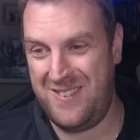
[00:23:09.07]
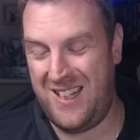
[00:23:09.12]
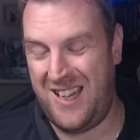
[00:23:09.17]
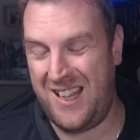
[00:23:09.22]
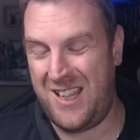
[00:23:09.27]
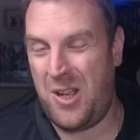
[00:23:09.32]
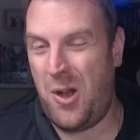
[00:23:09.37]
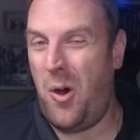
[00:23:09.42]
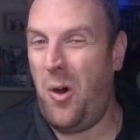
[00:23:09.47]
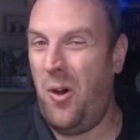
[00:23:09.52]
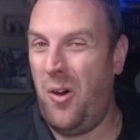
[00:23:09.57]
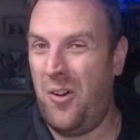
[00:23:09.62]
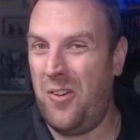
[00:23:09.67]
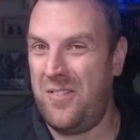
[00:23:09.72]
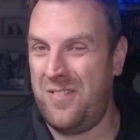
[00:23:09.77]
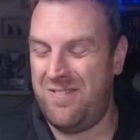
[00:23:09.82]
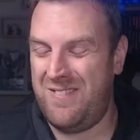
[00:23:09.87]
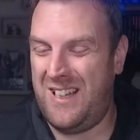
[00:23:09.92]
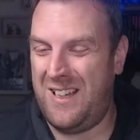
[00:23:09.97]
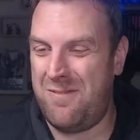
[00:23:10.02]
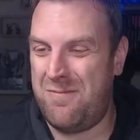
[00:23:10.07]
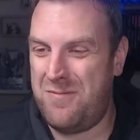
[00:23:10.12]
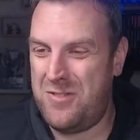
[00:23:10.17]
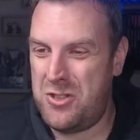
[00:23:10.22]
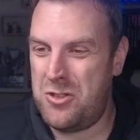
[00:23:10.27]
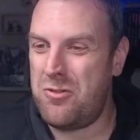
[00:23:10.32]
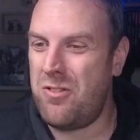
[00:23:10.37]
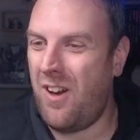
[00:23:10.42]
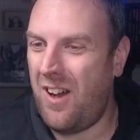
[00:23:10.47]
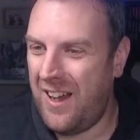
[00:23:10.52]
I can't. I've
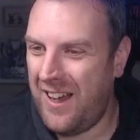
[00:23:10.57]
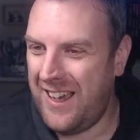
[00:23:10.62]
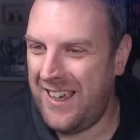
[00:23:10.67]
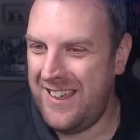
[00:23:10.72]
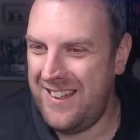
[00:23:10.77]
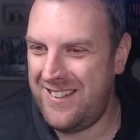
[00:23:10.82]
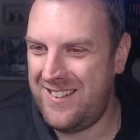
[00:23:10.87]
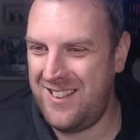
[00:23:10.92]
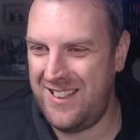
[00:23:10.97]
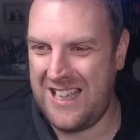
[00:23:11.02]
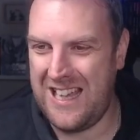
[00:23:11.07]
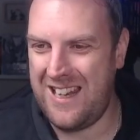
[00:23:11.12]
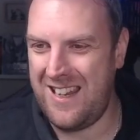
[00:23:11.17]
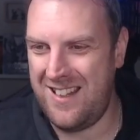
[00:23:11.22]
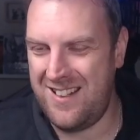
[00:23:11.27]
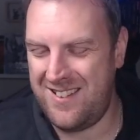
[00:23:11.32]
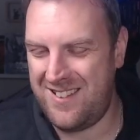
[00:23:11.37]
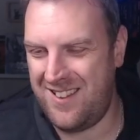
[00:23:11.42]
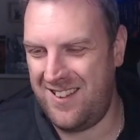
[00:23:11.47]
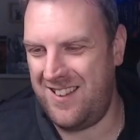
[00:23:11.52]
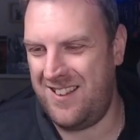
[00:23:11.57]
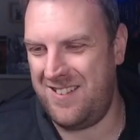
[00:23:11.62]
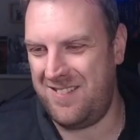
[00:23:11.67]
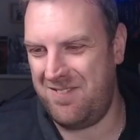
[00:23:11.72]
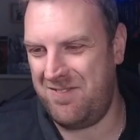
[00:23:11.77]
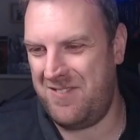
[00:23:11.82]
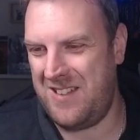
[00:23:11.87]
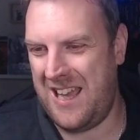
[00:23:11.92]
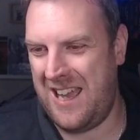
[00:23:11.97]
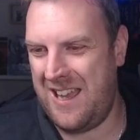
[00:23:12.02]
tried to get into the
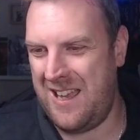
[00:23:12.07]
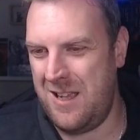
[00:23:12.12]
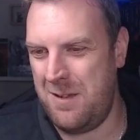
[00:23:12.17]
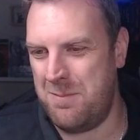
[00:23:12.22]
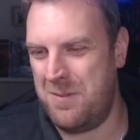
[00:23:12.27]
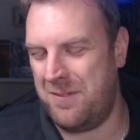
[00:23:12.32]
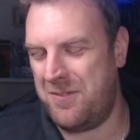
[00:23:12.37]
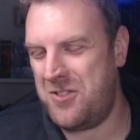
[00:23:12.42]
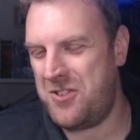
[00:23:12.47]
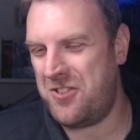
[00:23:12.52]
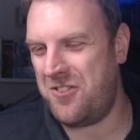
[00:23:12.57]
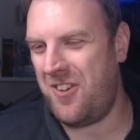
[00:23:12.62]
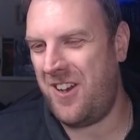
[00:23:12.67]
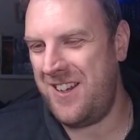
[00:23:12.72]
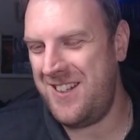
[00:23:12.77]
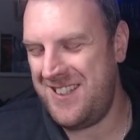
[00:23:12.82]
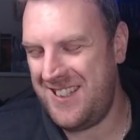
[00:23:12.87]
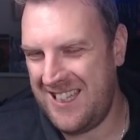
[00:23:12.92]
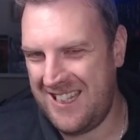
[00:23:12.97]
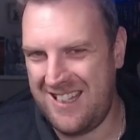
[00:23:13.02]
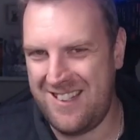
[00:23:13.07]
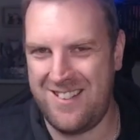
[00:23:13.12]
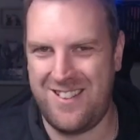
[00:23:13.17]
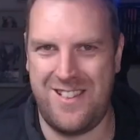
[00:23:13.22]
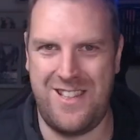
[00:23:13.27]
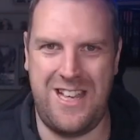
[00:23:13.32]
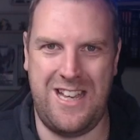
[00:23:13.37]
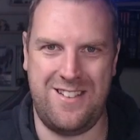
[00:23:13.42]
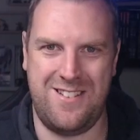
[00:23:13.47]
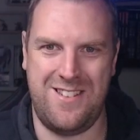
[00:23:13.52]
game. I've tried to get into
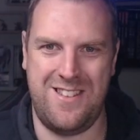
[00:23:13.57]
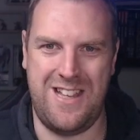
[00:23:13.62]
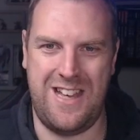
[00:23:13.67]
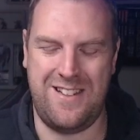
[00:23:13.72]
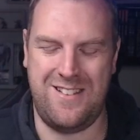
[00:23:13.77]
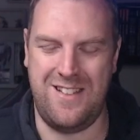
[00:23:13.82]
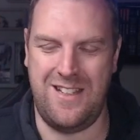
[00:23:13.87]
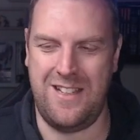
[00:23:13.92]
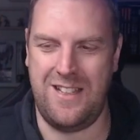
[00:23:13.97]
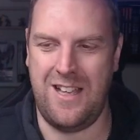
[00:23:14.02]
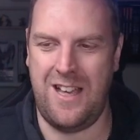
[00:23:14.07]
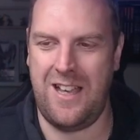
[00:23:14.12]
the aesthetic.